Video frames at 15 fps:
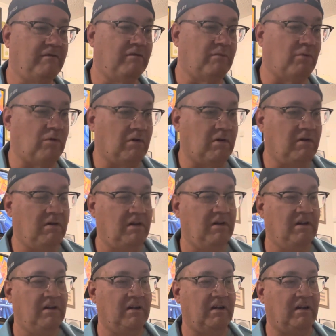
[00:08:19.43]
more
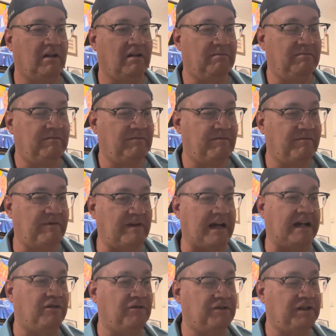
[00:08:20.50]

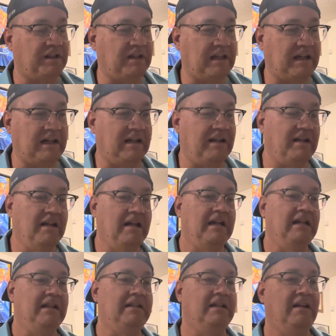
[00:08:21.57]
factors in that. And
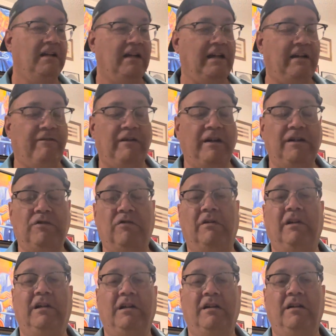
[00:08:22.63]
he said,
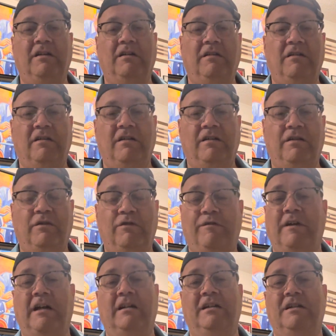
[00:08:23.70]
eventually, you'll
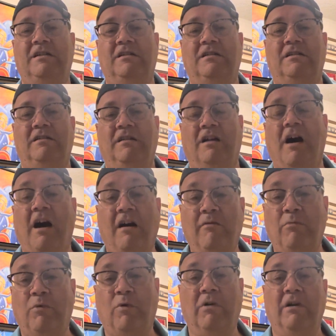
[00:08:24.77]
find it's not
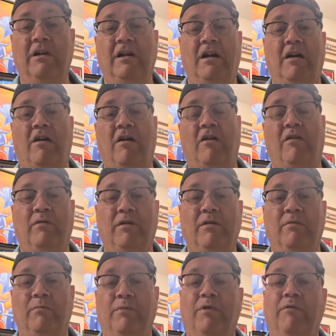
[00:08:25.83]
boring at all,
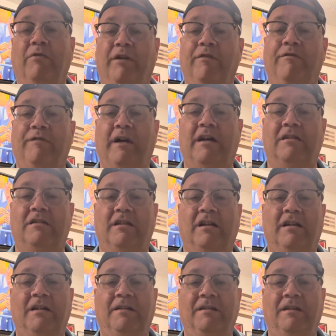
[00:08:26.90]
but rather
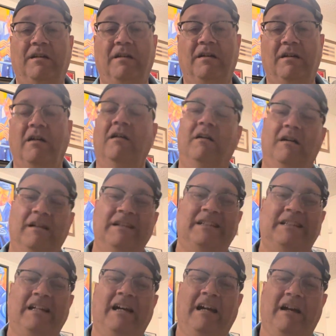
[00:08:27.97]
fascinating. It's
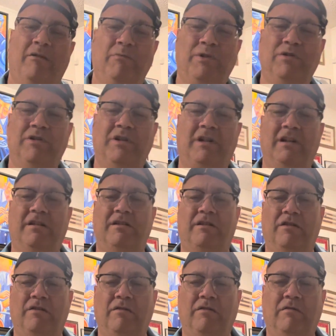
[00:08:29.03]
kind of how music is
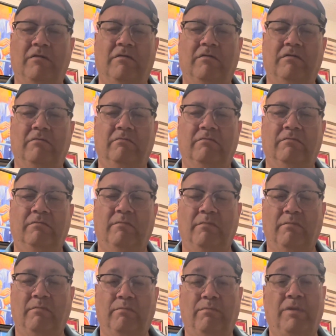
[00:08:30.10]
too.
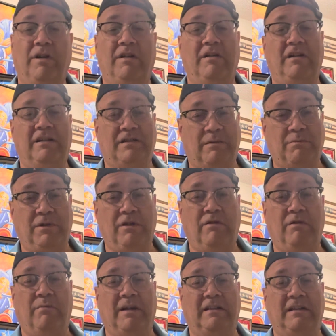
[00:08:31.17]
But it's up to you to
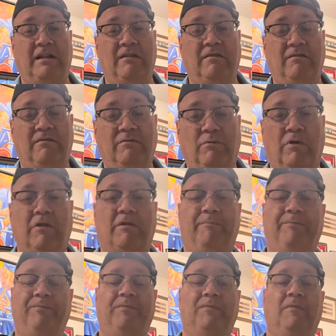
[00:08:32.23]
make that work.
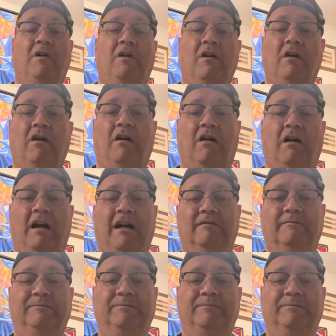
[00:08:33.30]
All right.